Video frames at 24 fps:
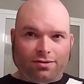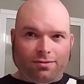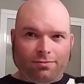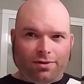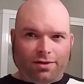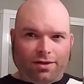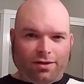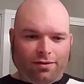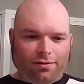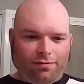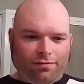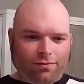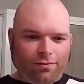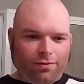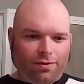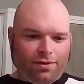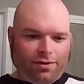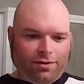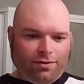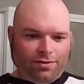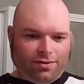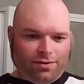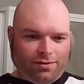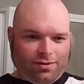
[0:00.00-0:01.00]
So I'm looking forward
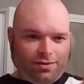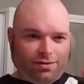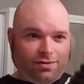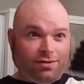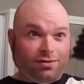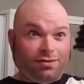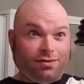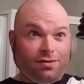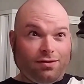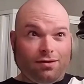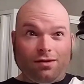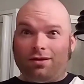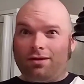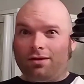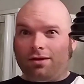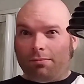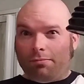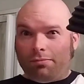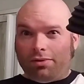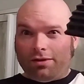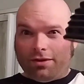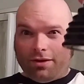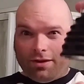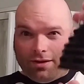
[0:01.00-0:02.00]
to using this. This is a
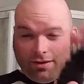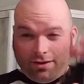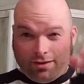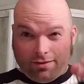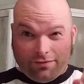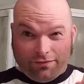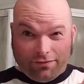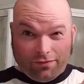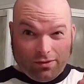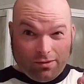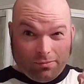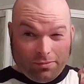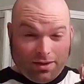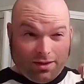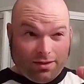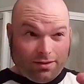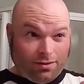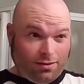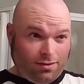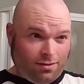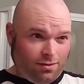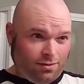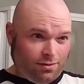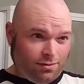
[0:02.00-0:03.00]
completely full
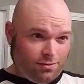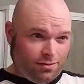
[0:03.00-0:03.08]
bottle,